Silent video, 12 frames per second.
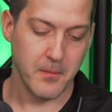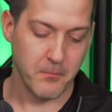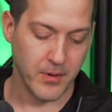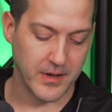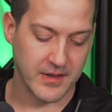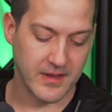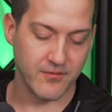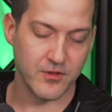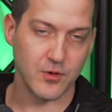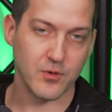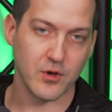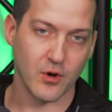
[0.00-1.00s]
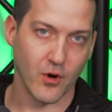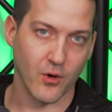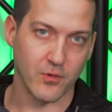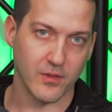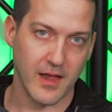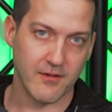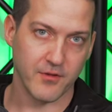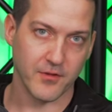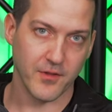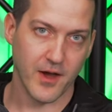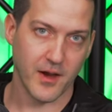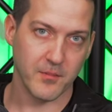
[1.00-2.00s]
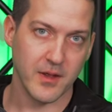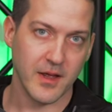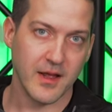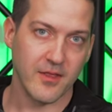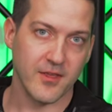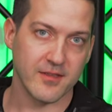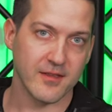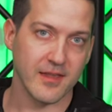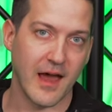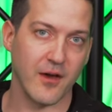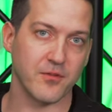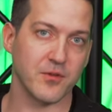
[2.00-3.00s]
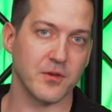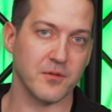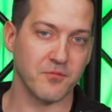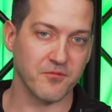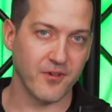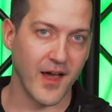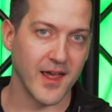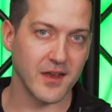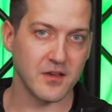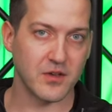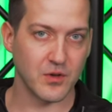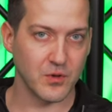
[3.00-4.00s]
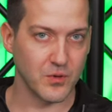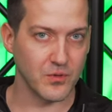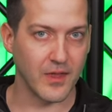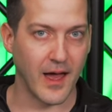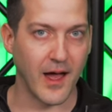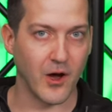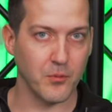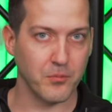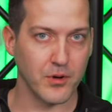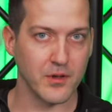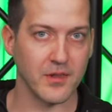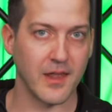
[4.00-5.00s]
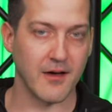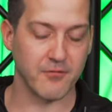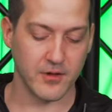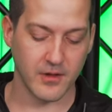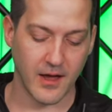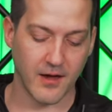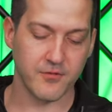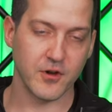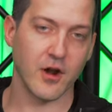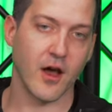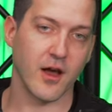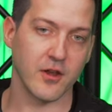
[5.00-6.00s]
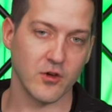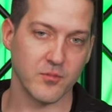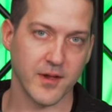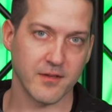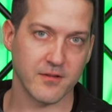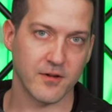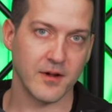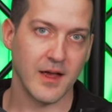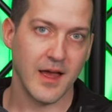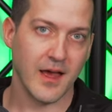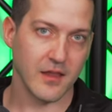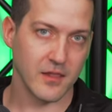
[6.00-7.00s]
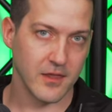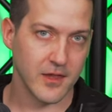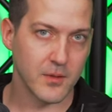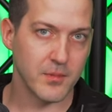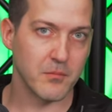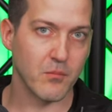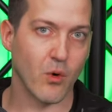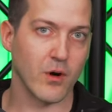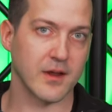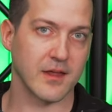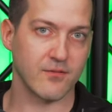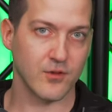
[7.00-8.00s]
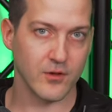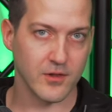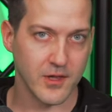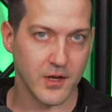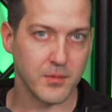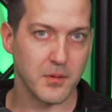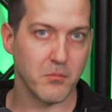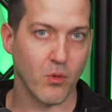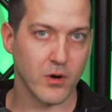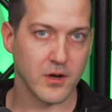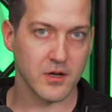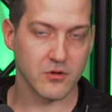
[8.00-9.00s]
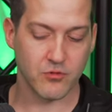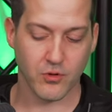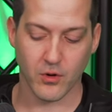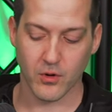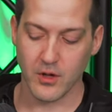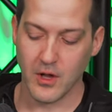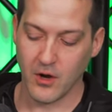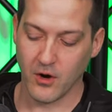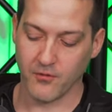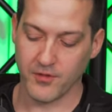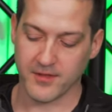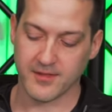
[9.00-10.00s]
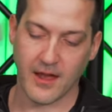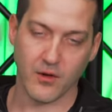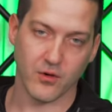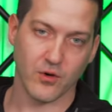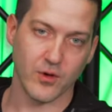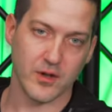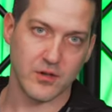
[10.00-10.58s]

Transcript: but it gives you your own level knob. This allows you to fine-tune the output level of your audio mixer a little bit more. It gives you a little bit more control over the sound going